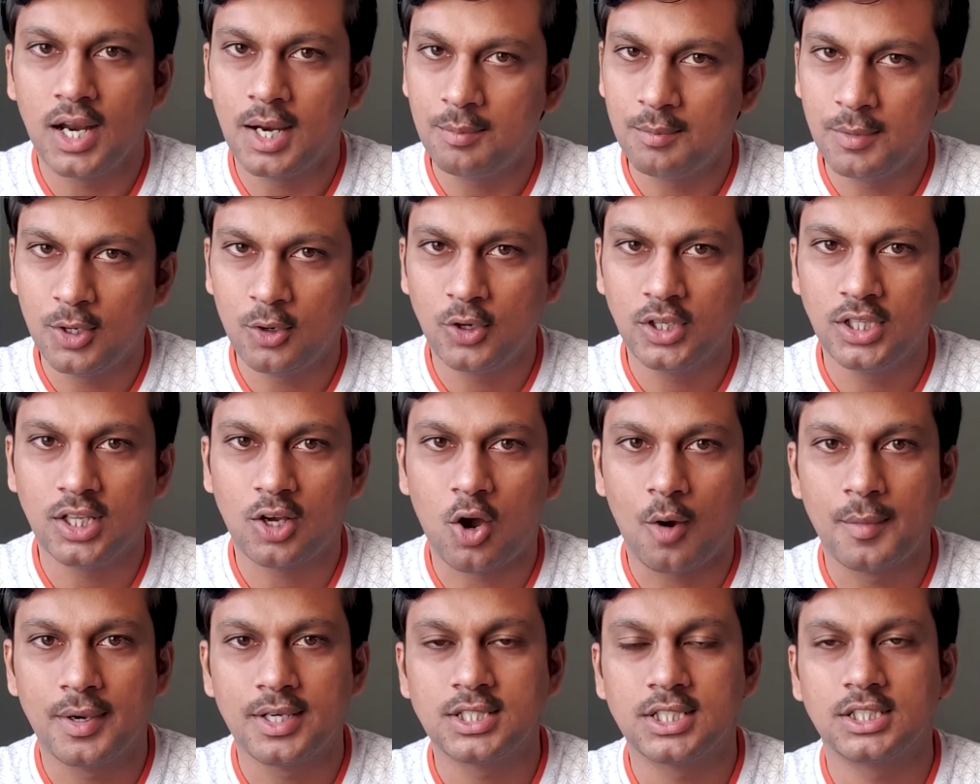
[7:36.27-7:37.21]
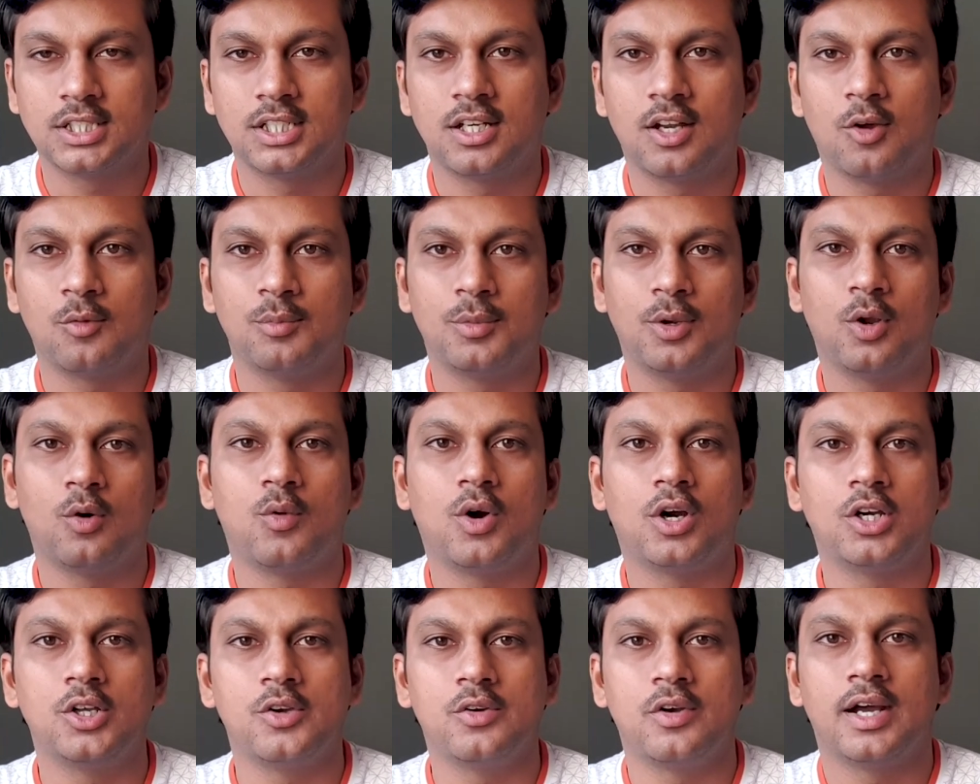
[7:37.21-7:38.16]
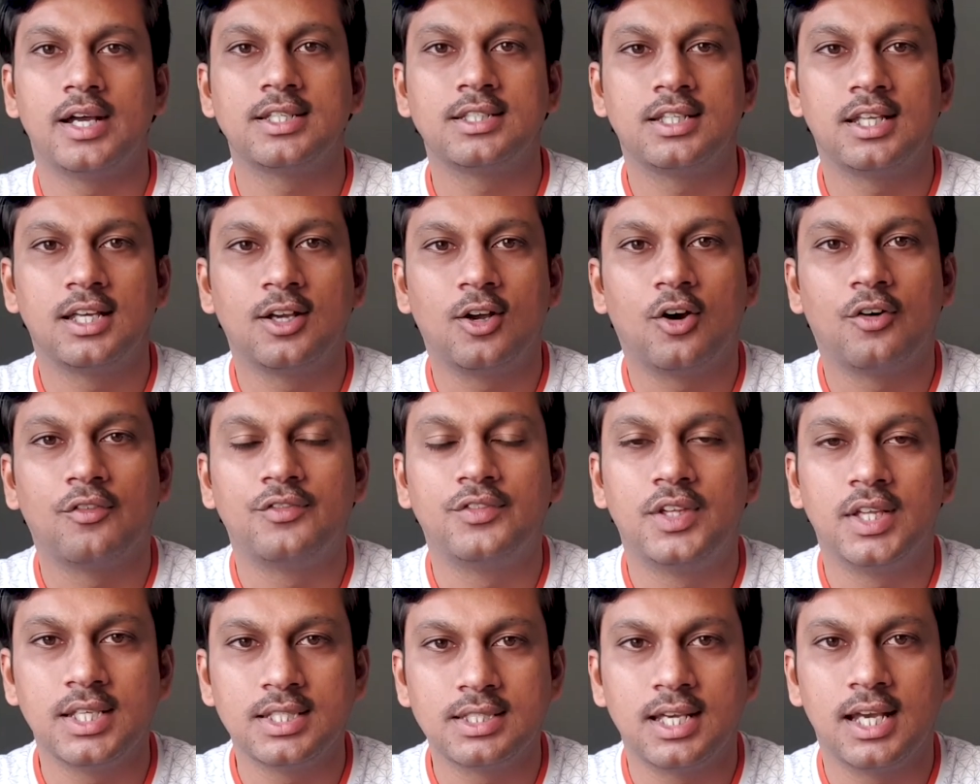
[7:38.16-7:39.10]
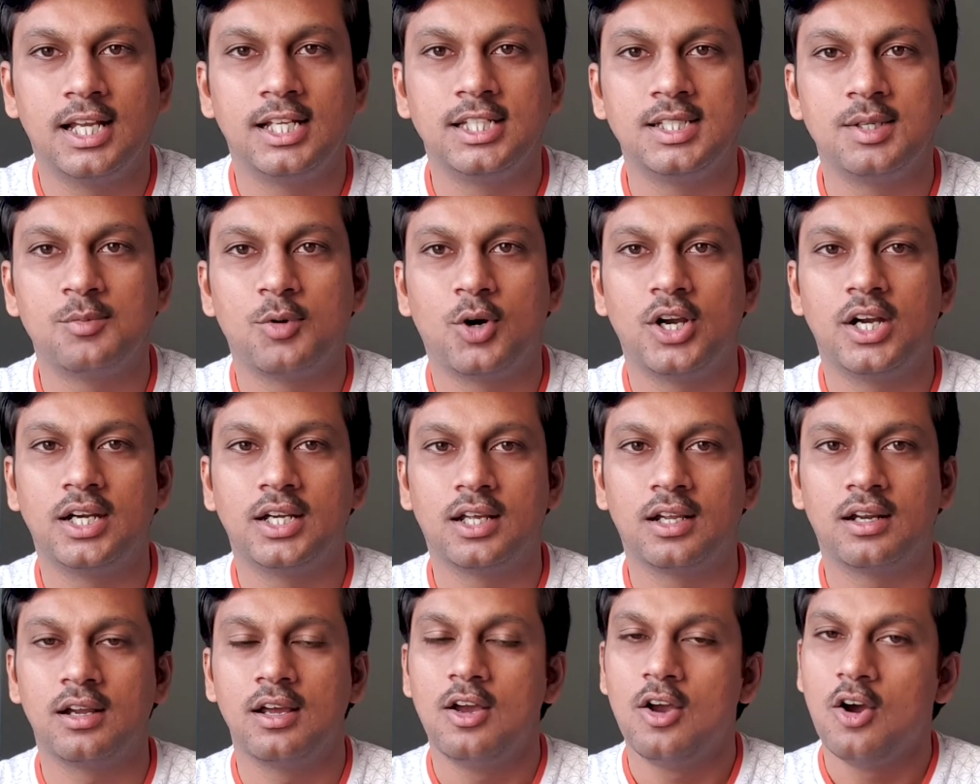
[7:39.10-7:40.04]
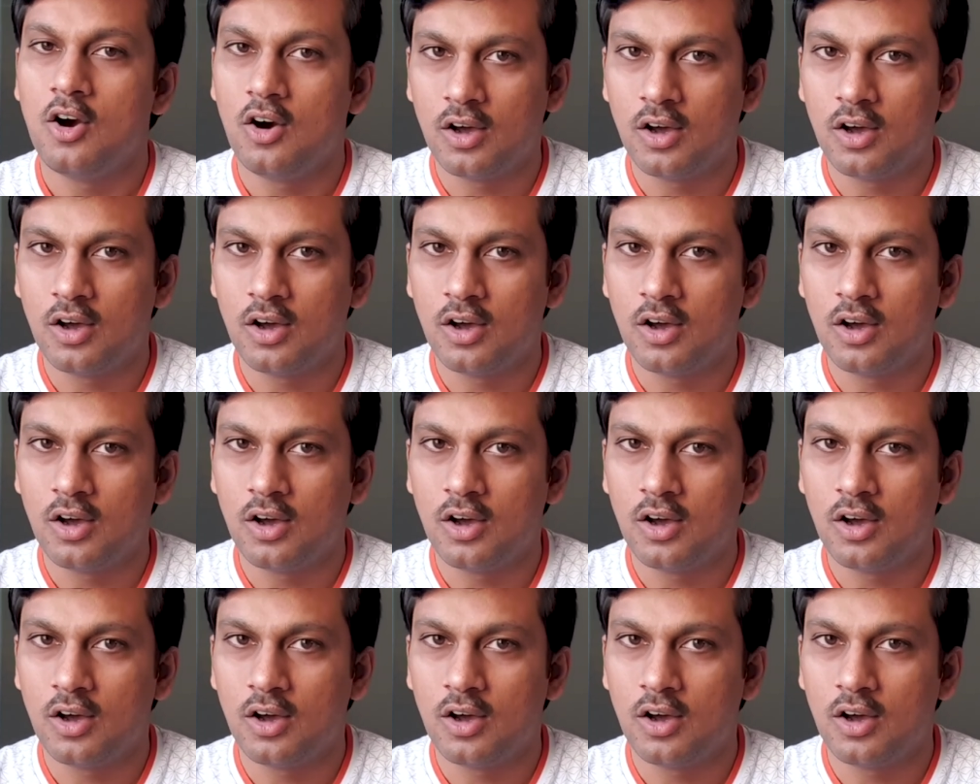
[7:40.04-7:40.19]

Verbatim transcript: Let me know in the comment section down below what do you guys think of this LG monitor